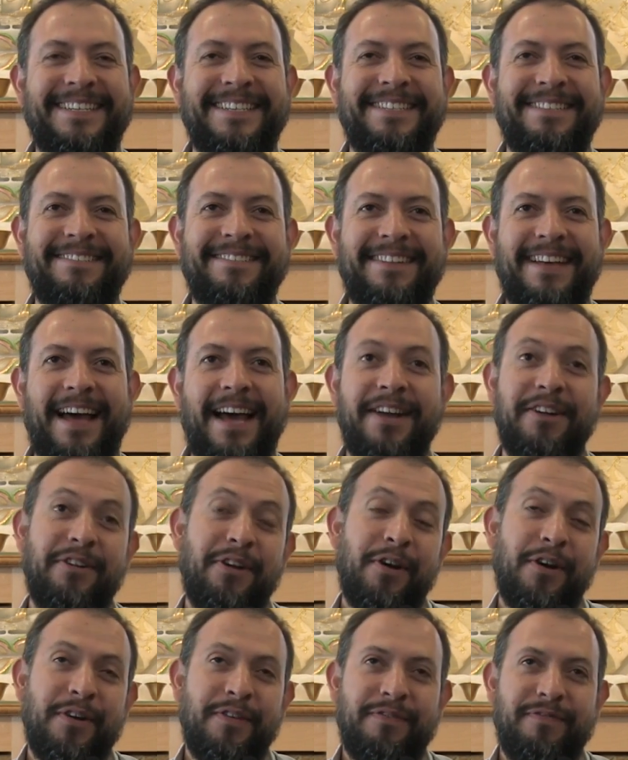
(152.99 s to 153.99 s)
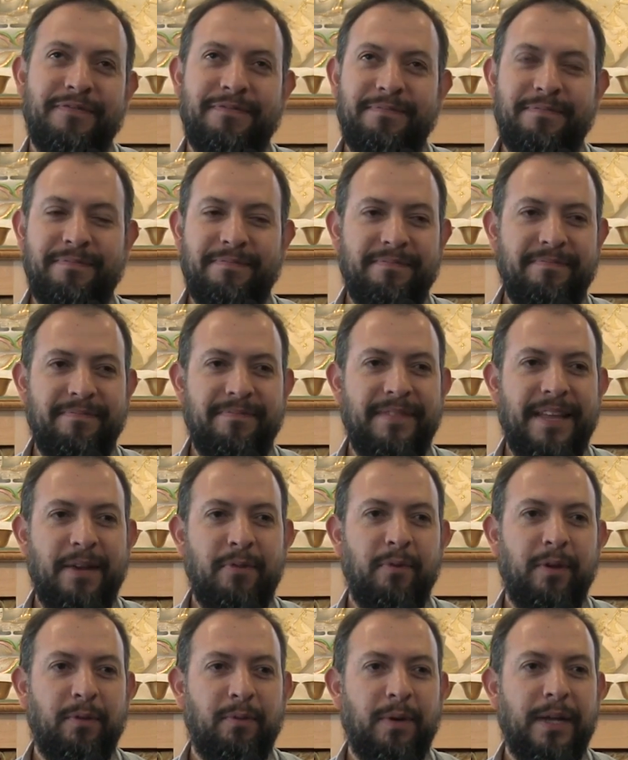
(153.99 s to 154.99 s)
no, I don't know if they
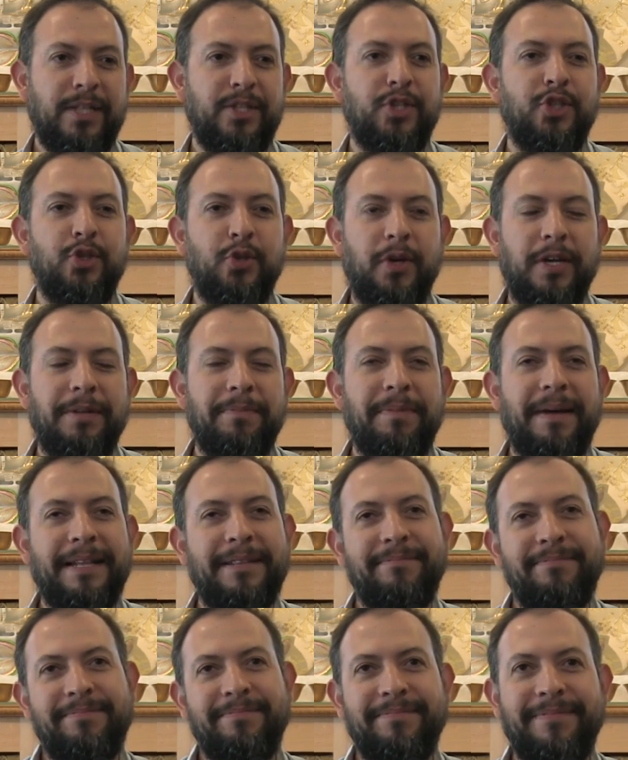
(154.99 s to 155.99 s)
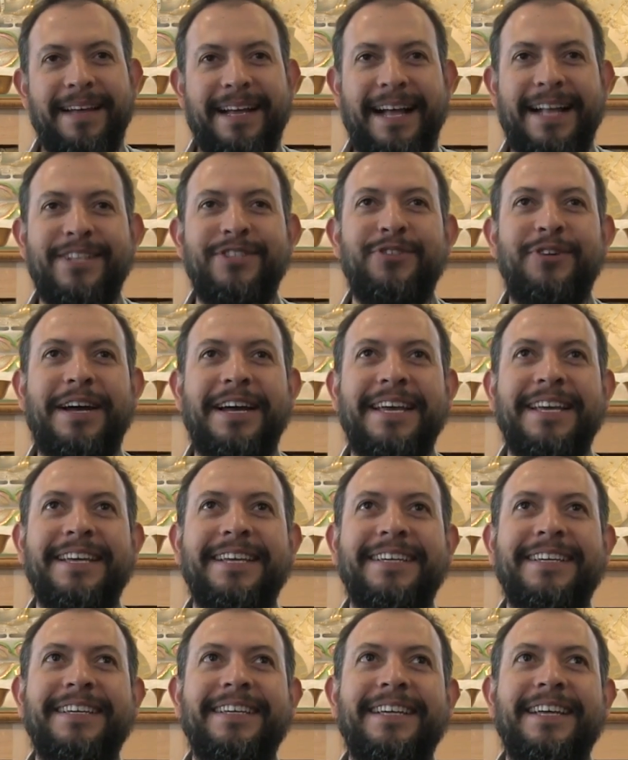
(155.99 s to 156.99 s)
will want to join, but I'll try.
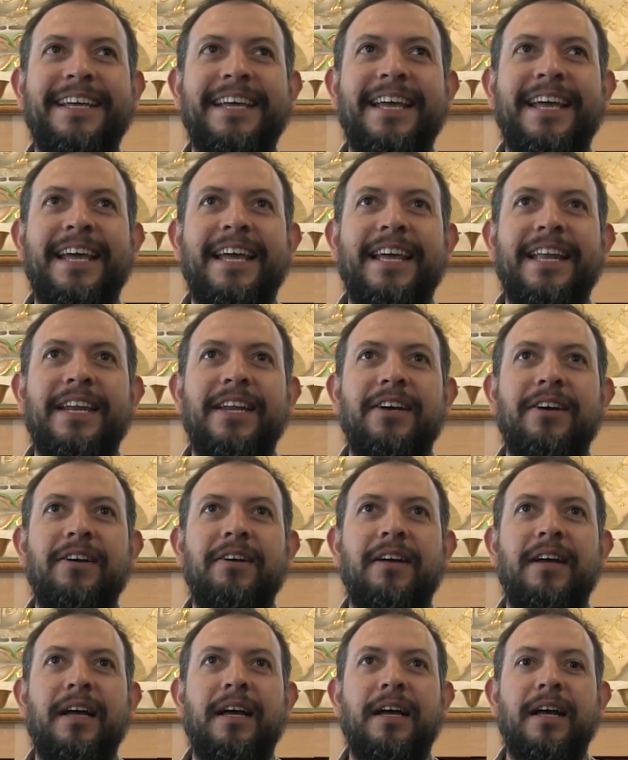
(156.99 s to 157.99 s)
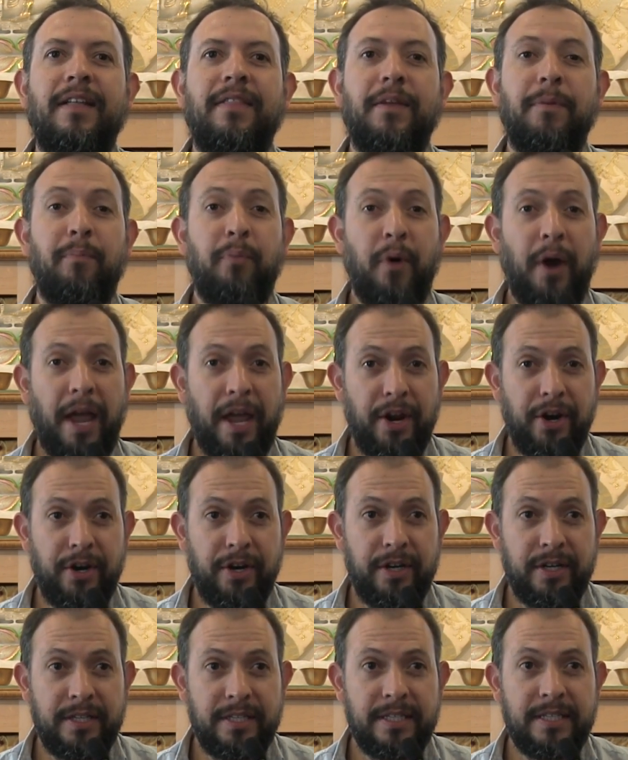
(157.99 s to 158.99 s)
No, uh, the
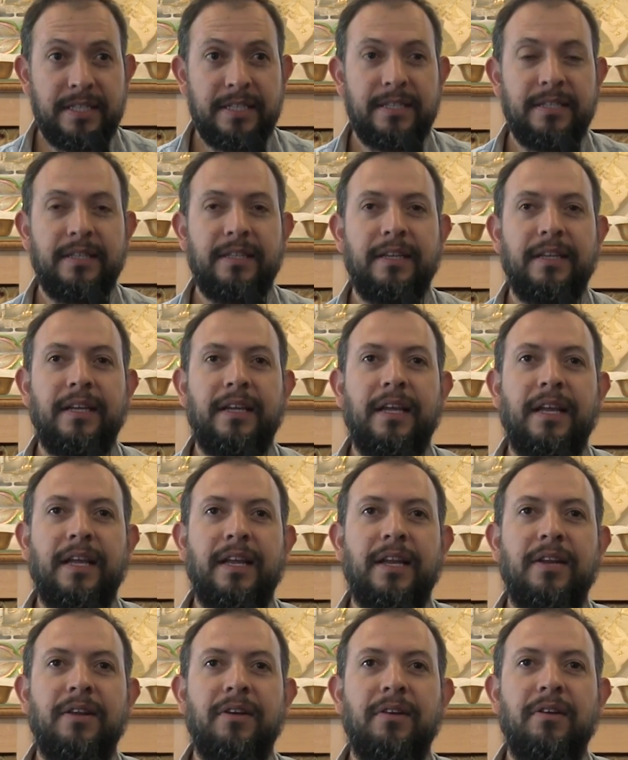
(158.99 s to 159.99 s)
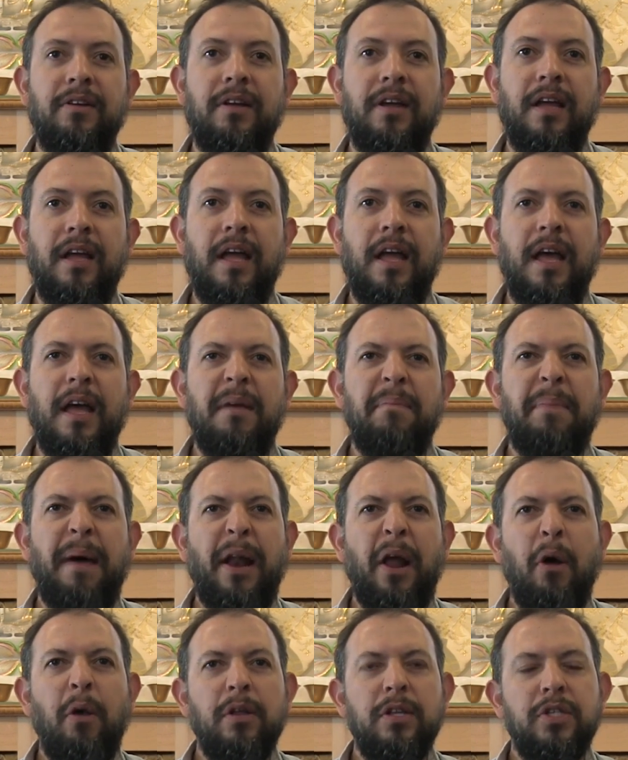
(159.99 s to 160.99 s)
prayers, no,
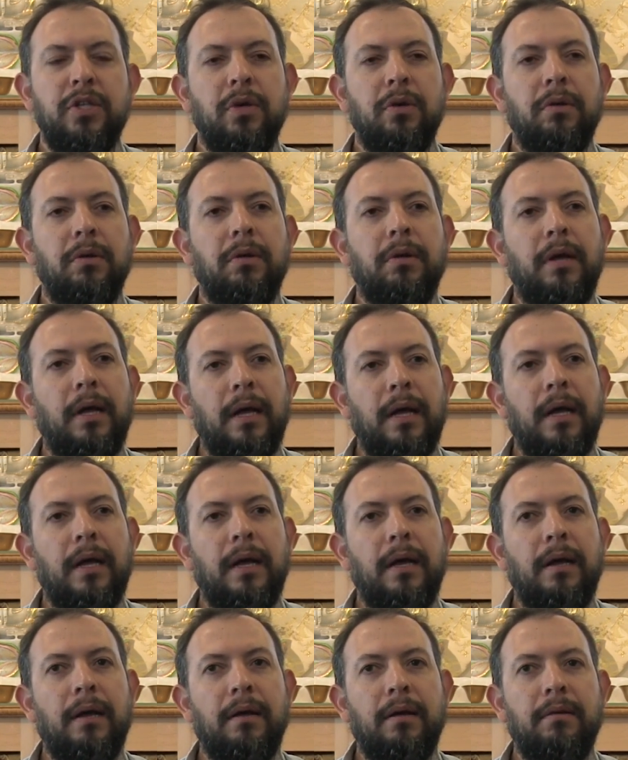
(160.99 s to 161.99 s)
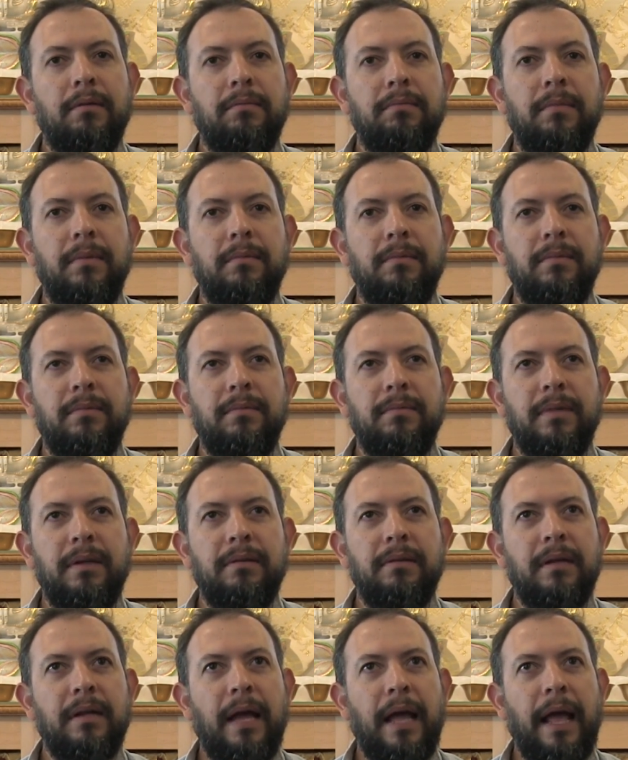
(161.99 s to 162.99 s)
but also, uh,
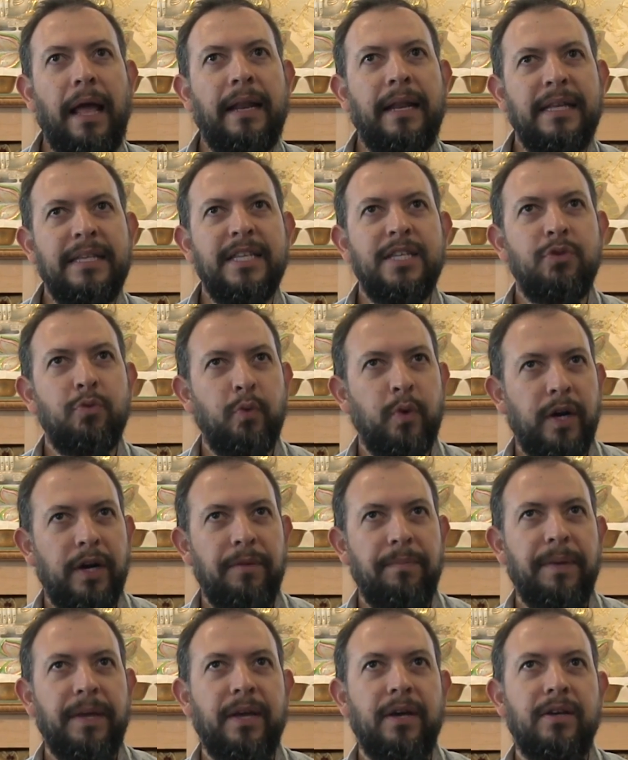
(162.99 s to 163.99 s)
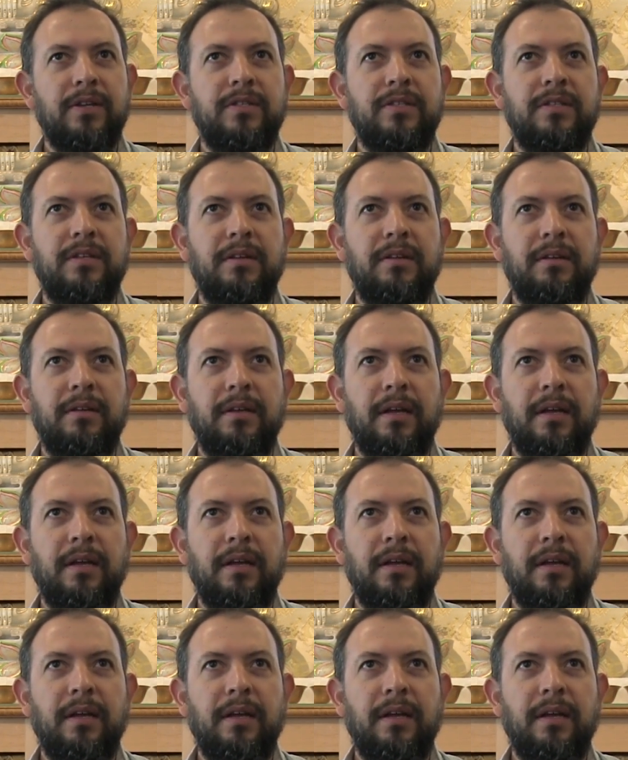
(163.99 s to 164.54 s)
and this is weird because